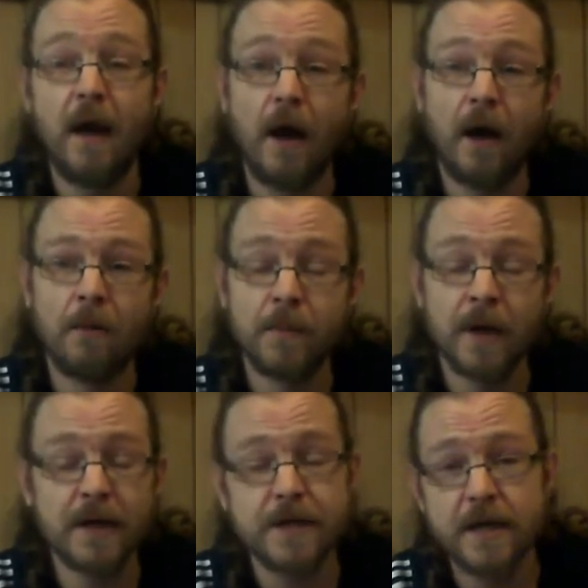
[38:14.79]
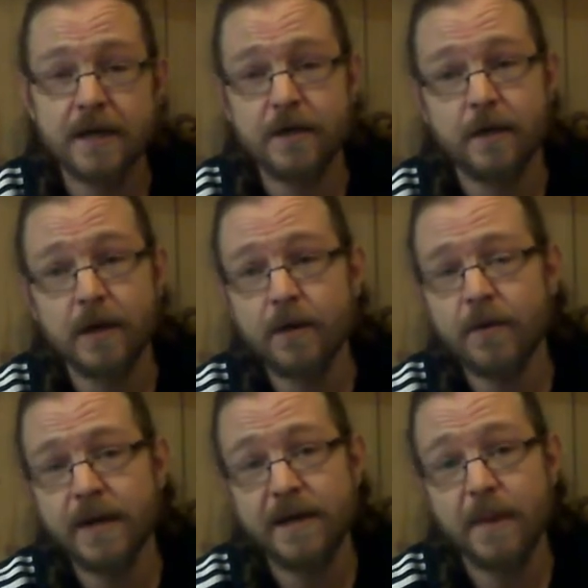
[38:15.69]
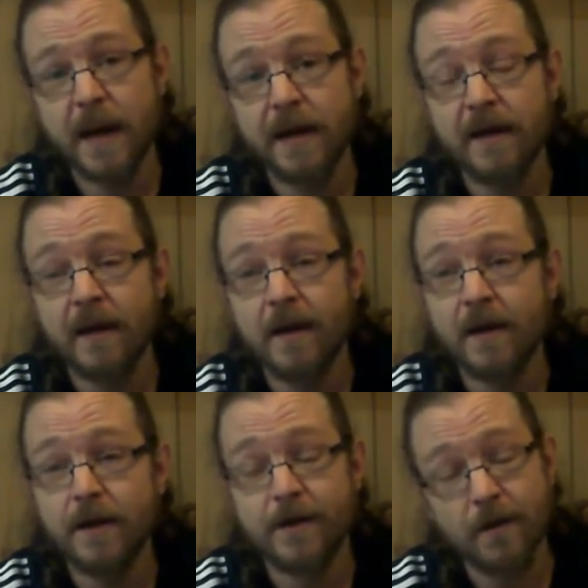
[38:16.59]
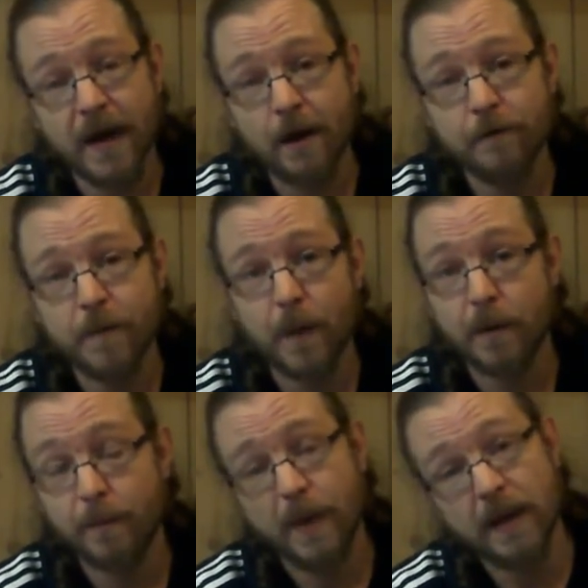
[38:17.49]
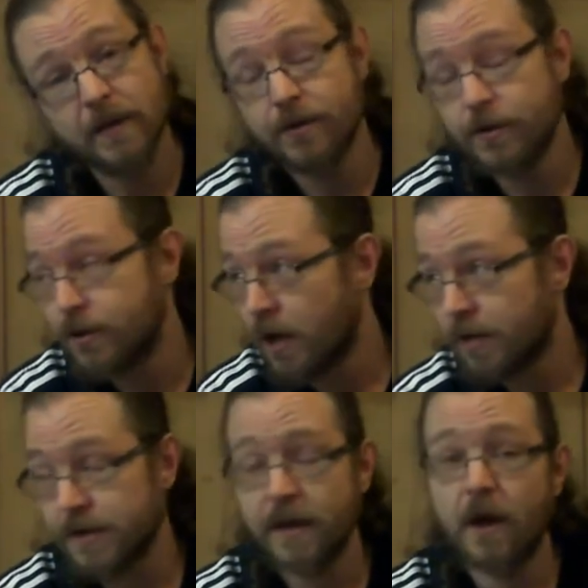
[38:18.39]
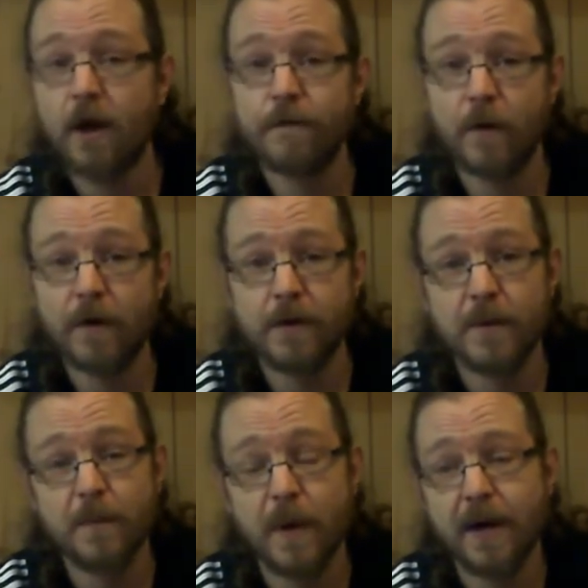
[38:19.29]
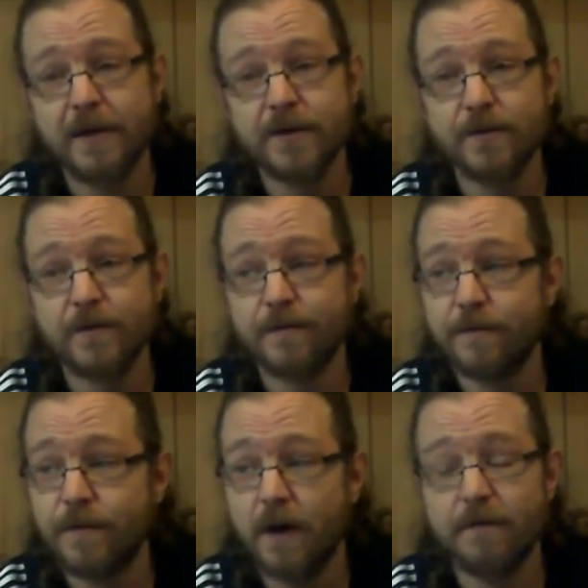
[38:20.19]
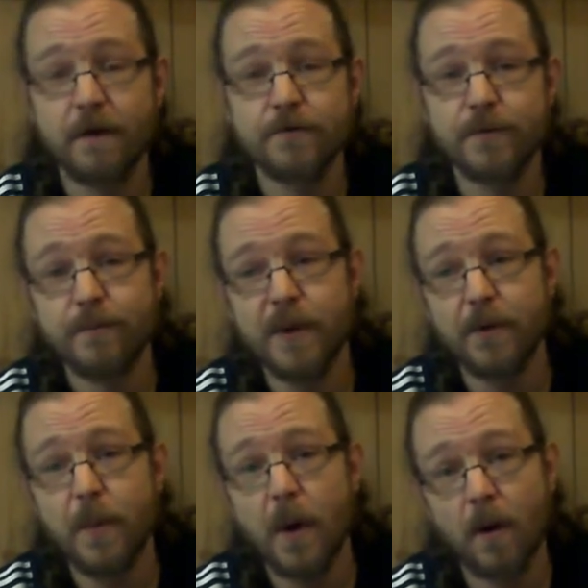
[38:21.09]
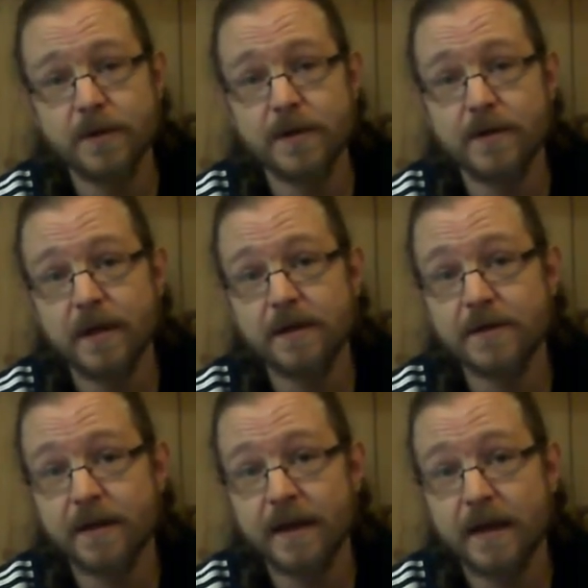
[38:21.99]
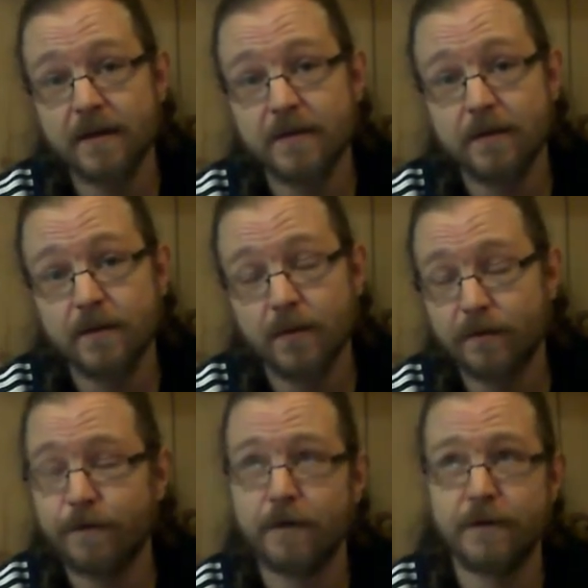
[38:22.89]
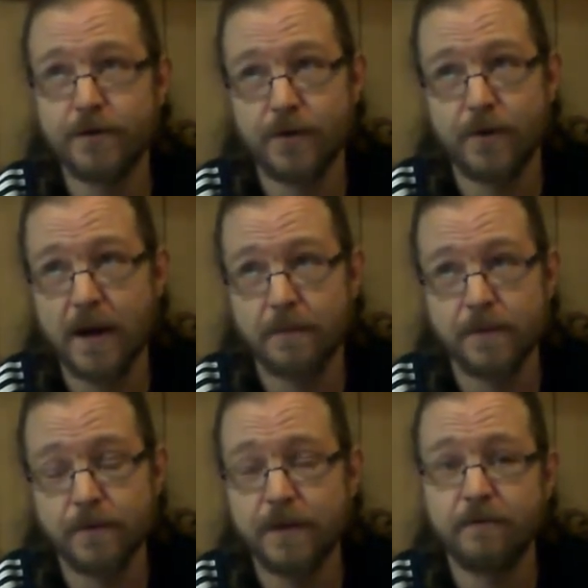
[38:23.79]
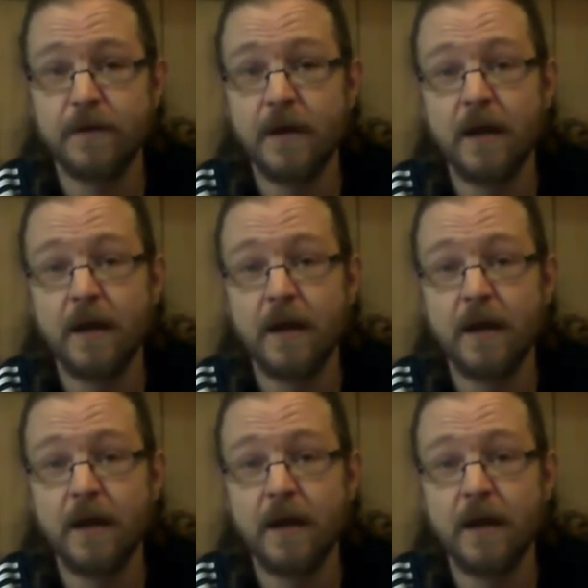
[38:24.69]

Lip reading: Like I said, you can go on eBay. You don't have to buy big jars like I've got. You can buy sort of 500ml pots and things like that, or 500 grams or whatever.